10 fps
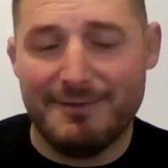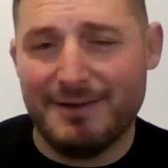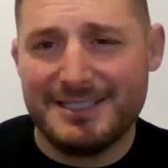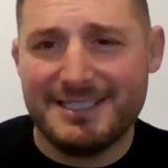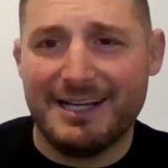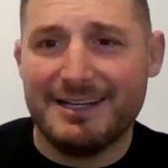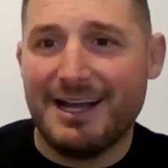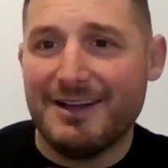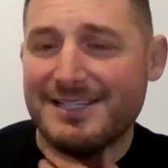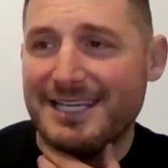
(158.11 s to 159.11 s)
I, was, I
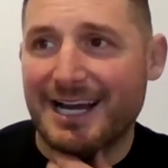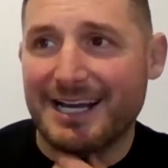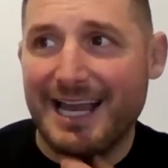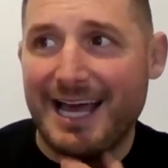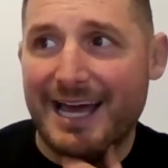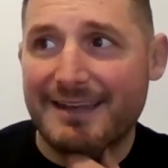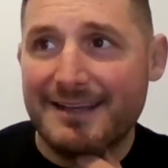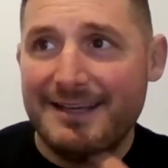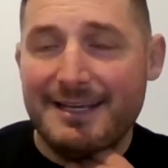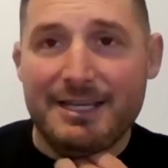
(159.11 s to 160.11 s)
was a young lad.
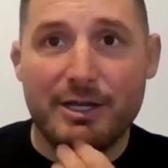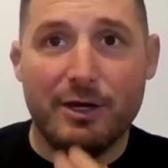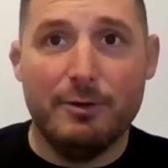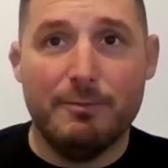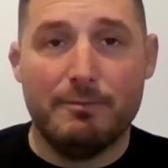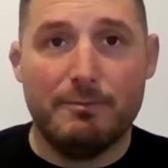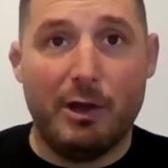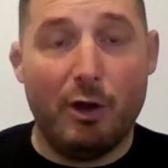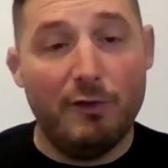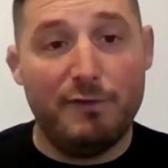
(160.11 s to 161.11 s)
You know, my
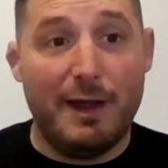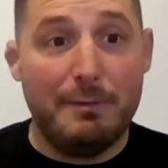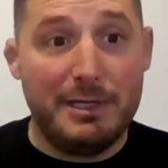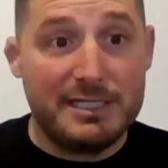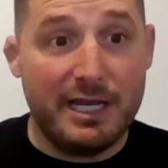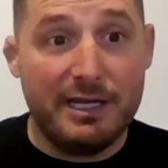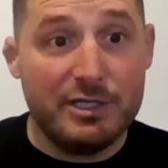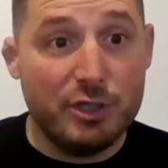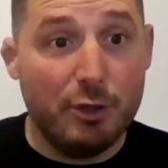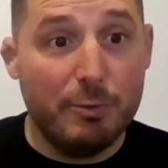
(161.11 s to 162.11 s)
whole family stayed
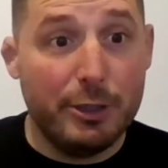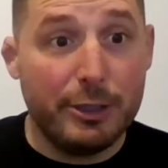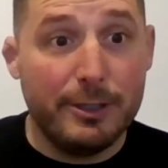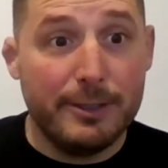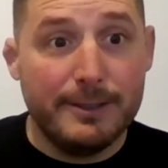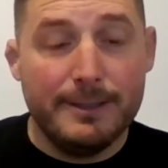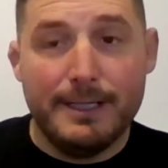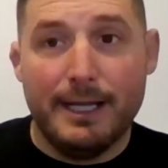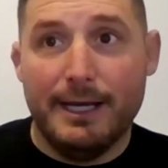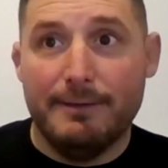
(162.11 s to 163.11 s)
in Joburg.
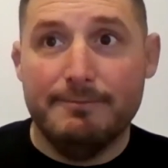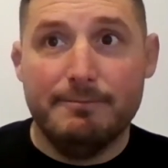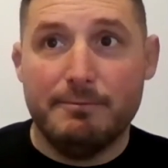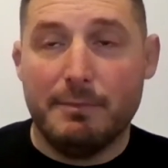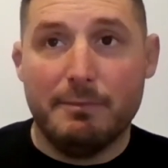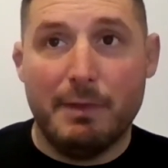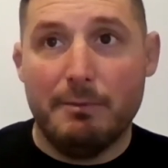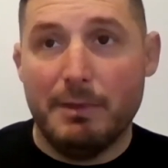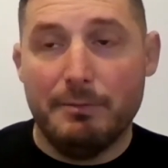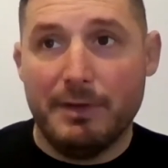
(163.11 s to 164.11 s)
Um, my
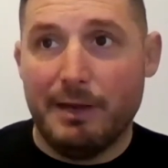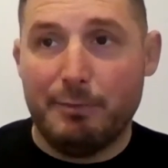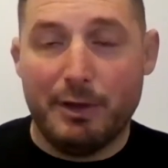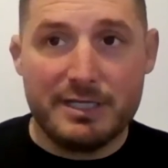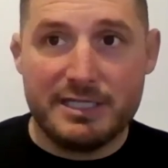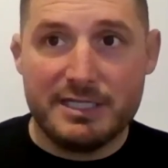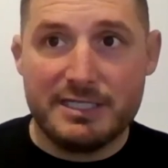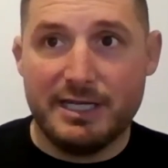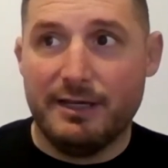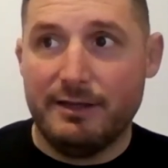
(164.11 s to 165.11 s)
mum, dad, brother,
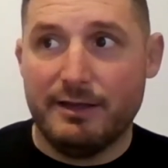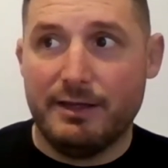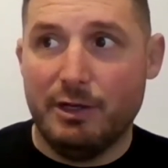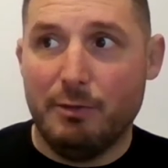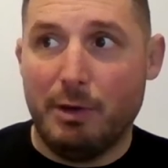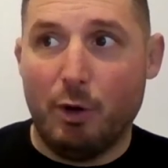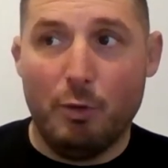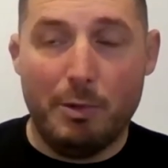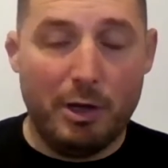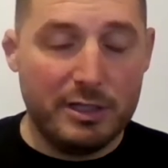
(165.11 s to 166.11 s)
sister, you know, my,
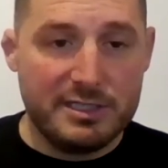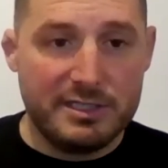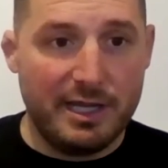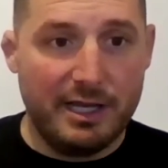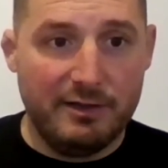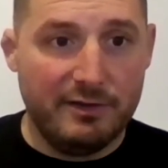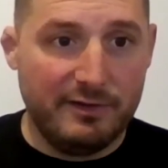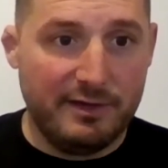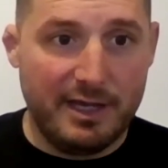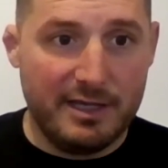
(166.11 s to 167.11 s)
all my aunts,
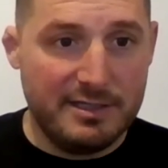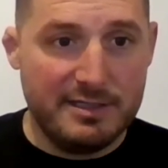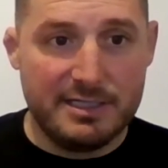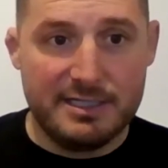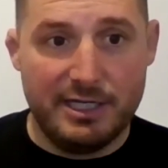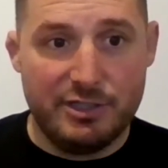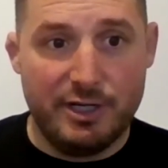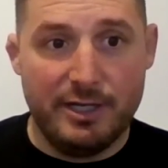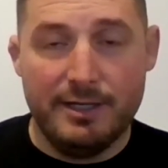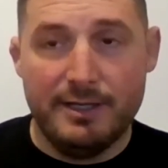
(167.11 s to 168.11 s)
uncles, cousins, etc.